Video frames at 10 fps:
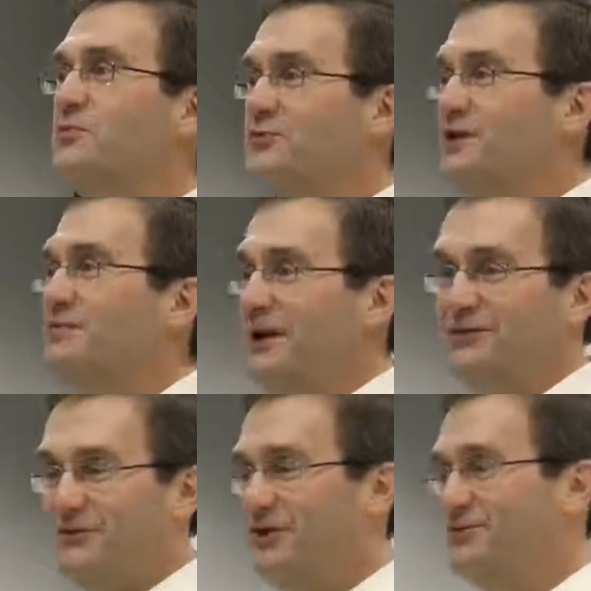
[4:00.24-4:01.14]
museum
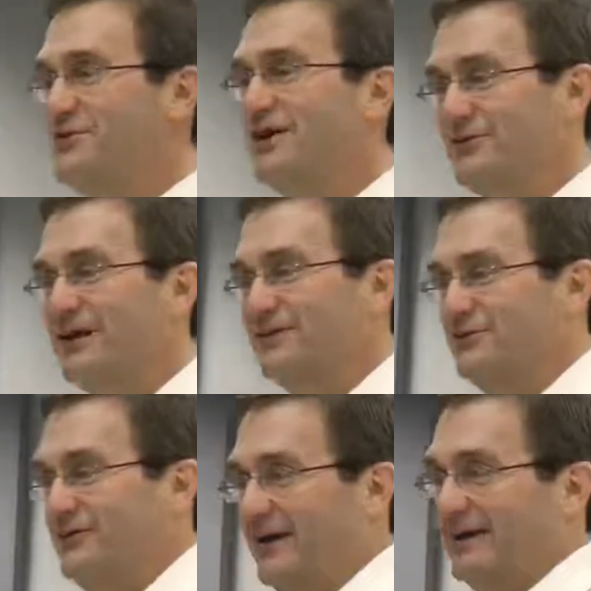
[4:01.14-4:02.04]
downstairs, and you guys are going to get
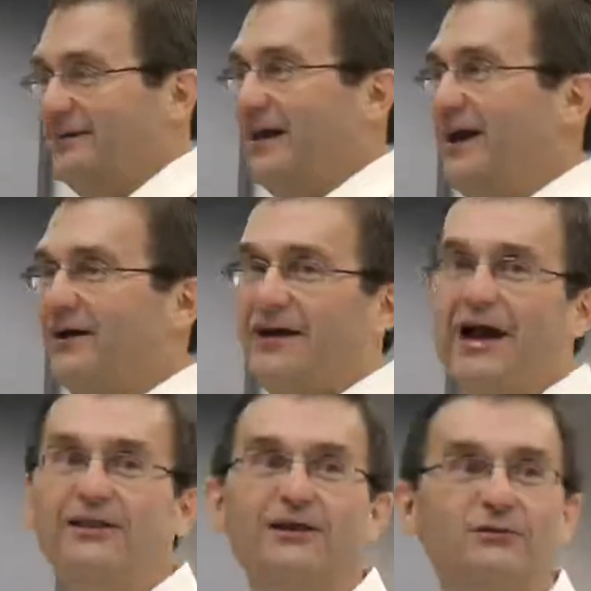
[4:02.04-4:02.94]
to see it. Okay,
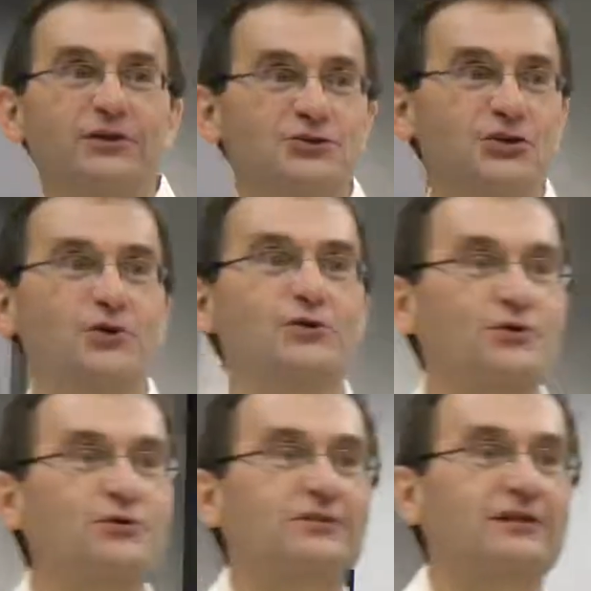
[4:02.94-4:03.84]
I'll literally show
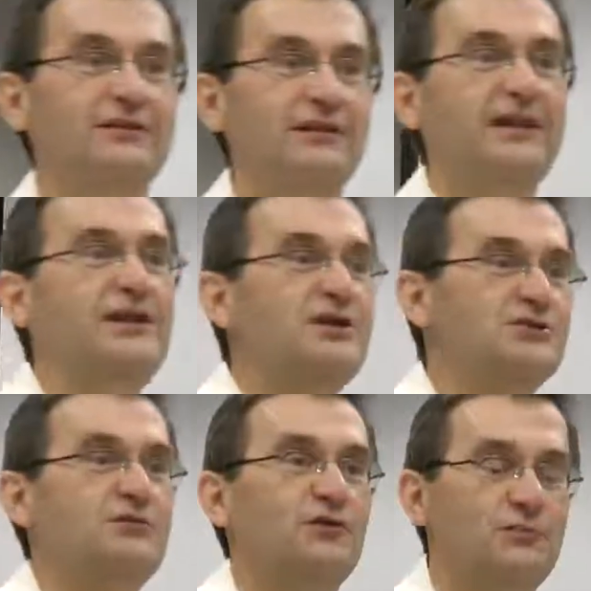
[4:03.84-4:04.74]
you the
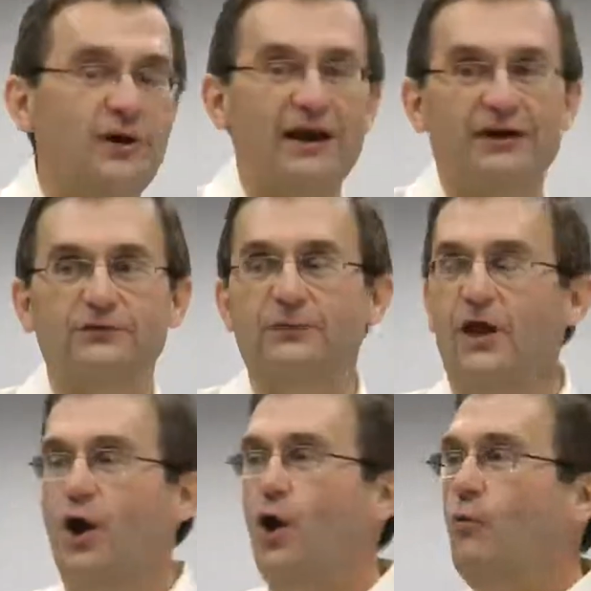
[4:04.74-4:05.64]
lineage of those products.
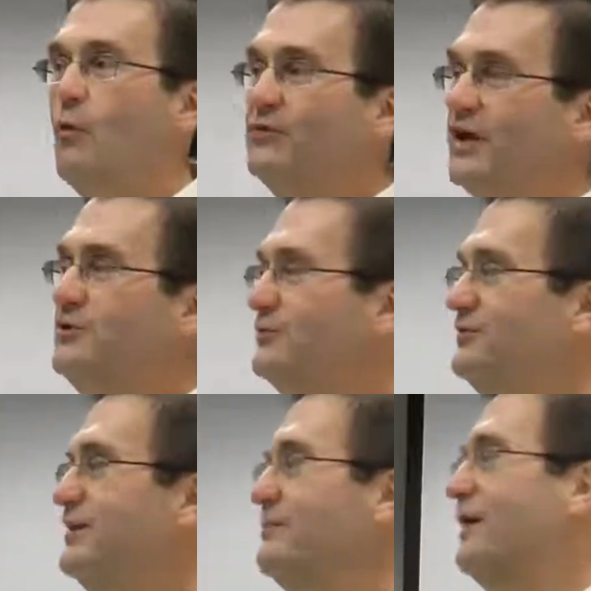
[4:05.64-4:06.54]
What was
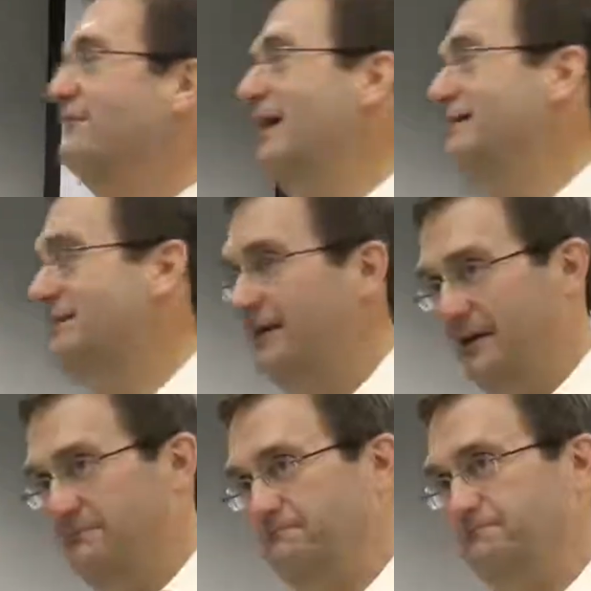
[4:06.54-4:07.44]
interesting about that
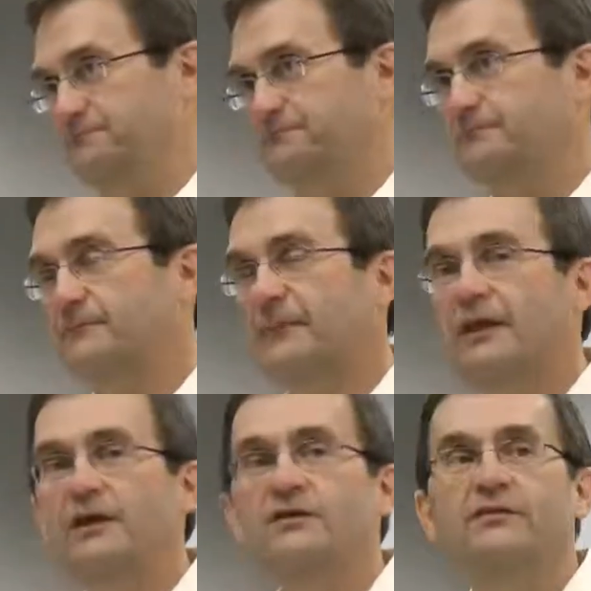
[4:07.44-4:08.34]
time
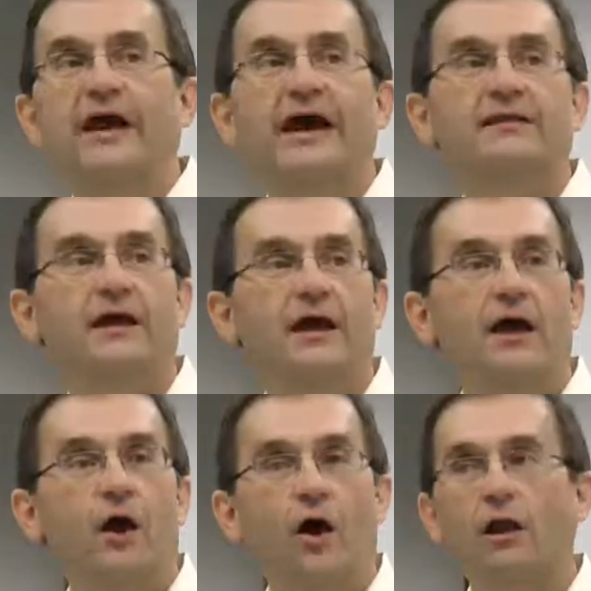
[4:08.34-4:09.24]
is that
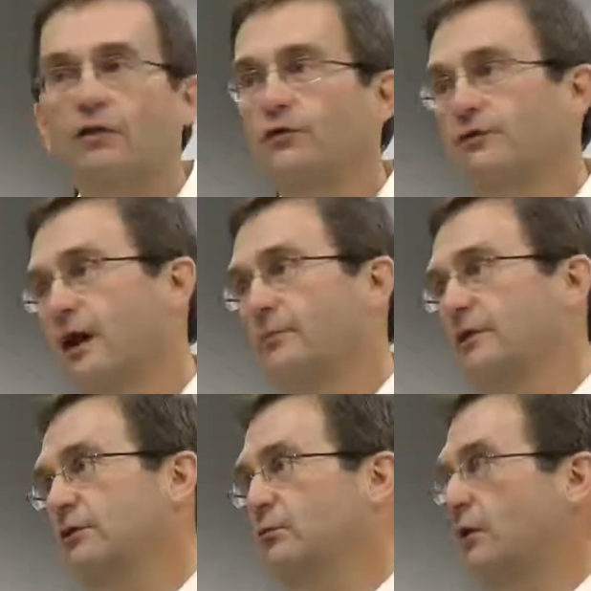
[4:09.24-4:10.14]
all those
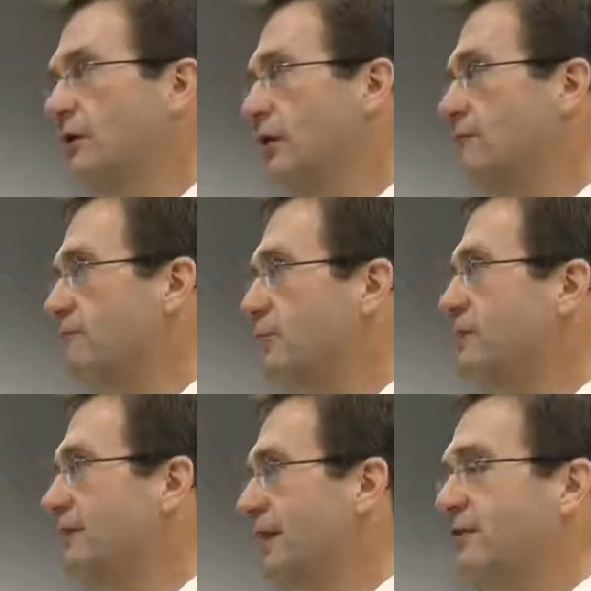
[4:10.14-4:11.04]
companies were all called
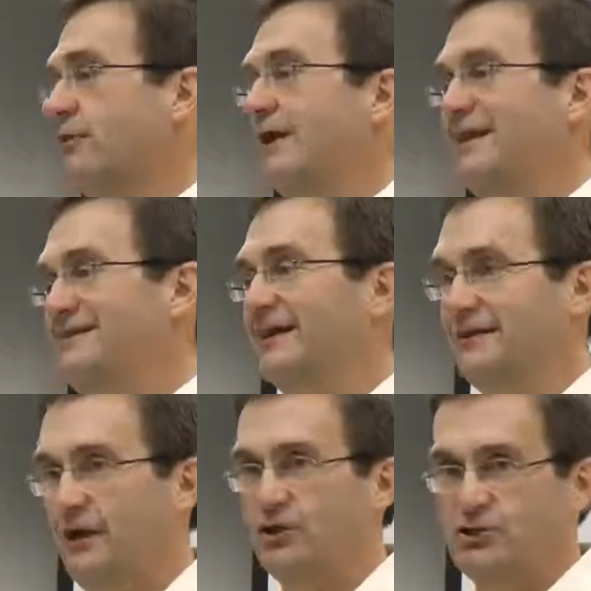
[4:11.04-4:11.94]
vertically integrated on
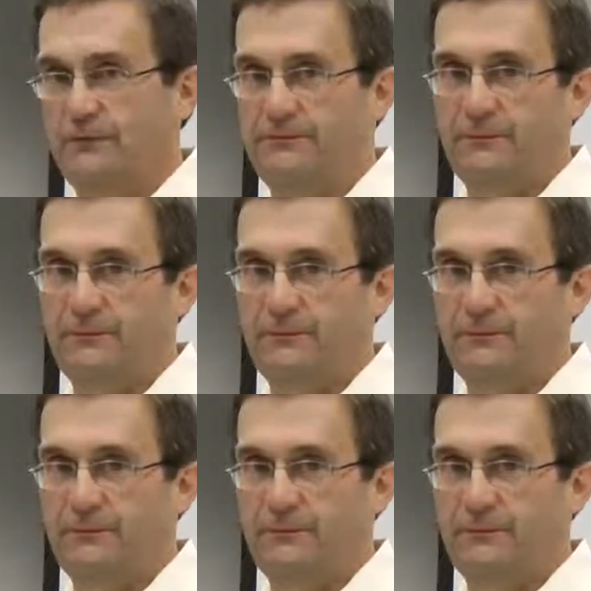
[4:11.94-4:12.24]
technology.